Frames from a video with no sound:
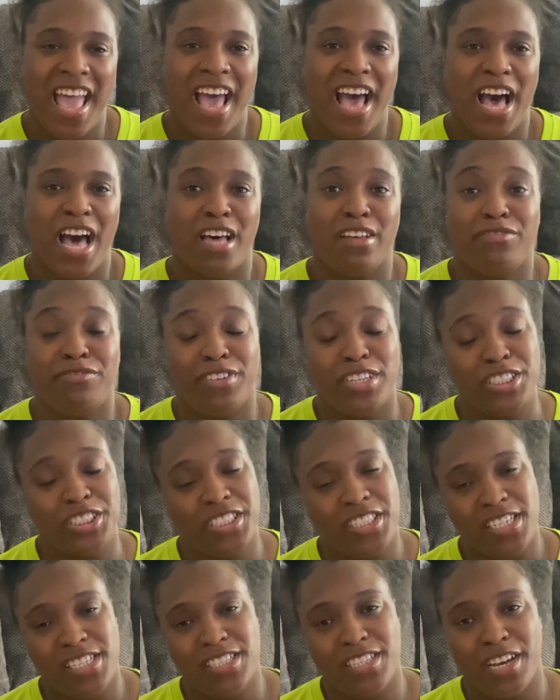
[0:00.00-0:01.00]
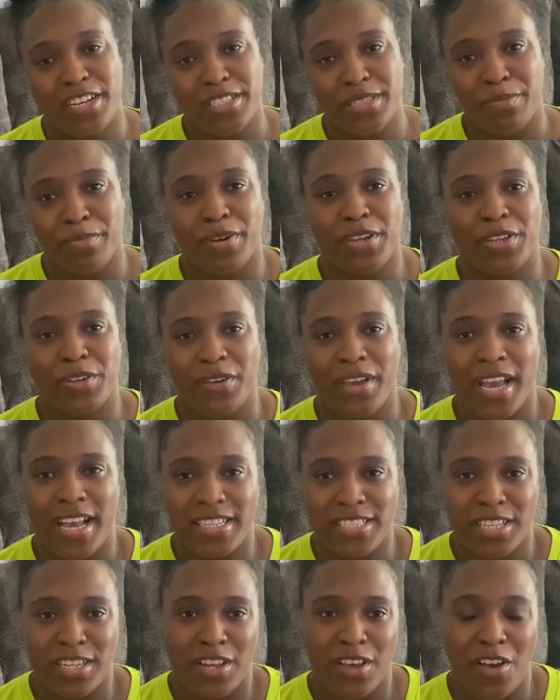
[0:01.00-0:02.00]
officially start to bring you
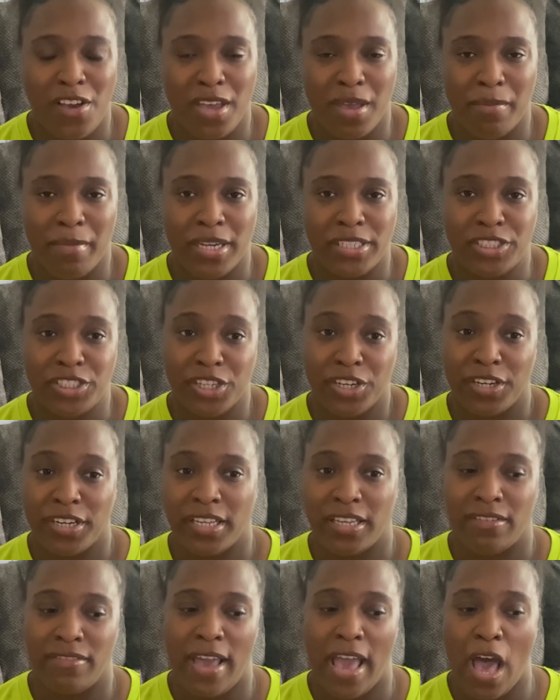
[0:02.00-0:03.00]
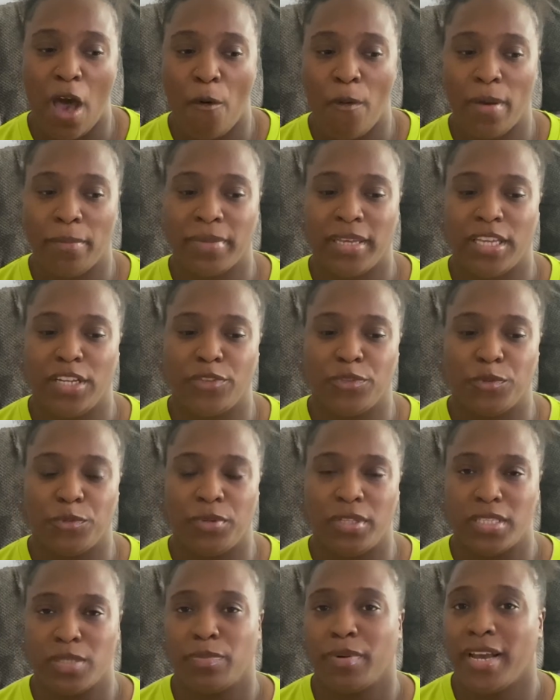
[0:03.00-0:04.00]
guys along in my journey of how I'm getting
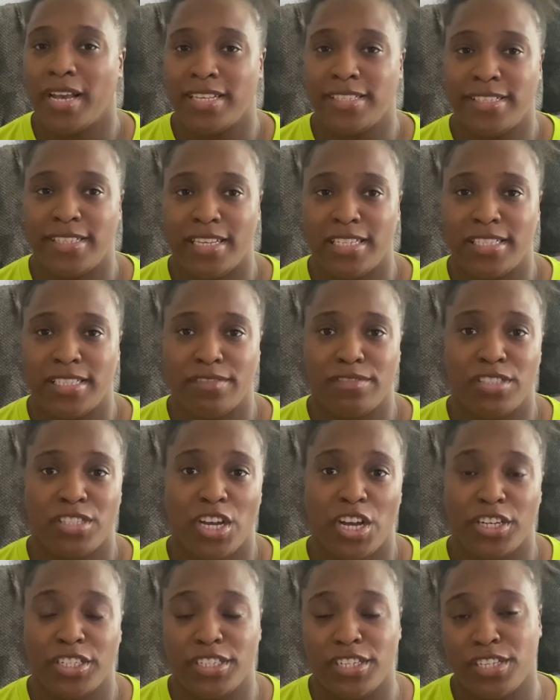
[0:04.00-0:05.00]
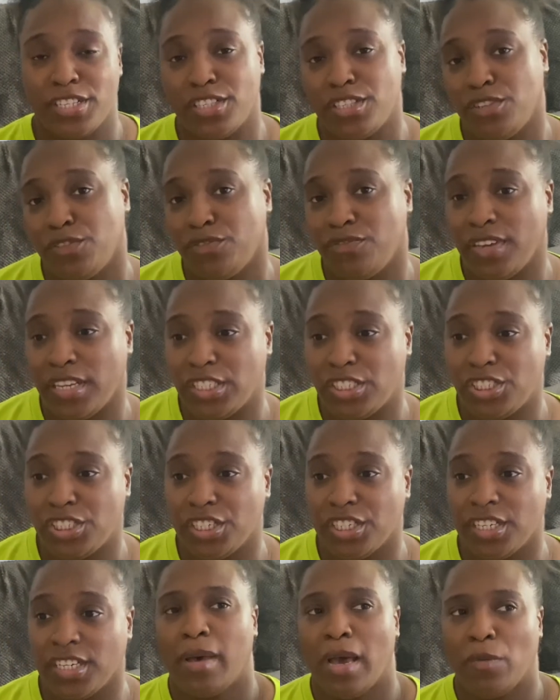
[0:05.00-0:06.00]
through this process of starting this new
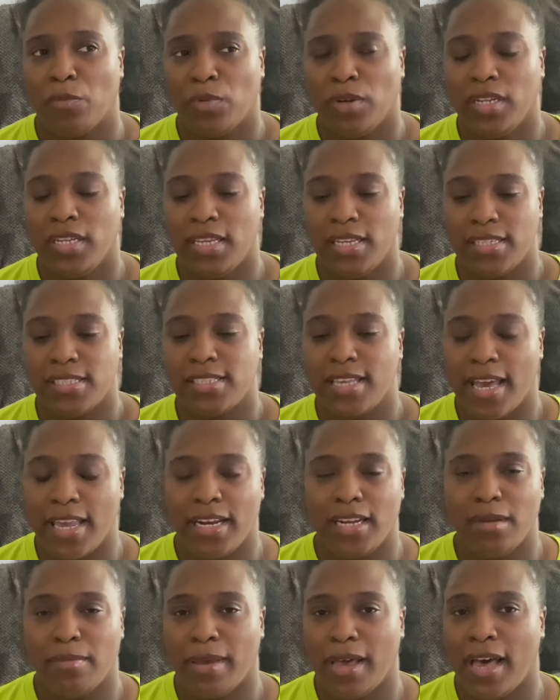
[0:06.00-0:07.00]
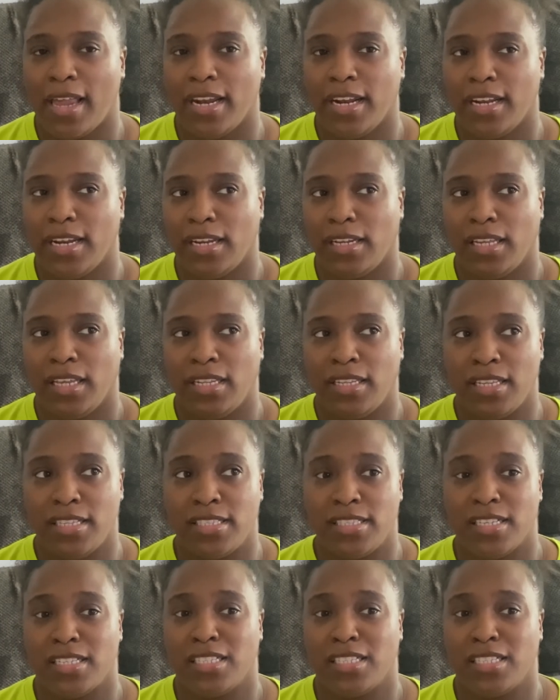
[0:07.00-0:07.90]
venture. I'm really excited about it and this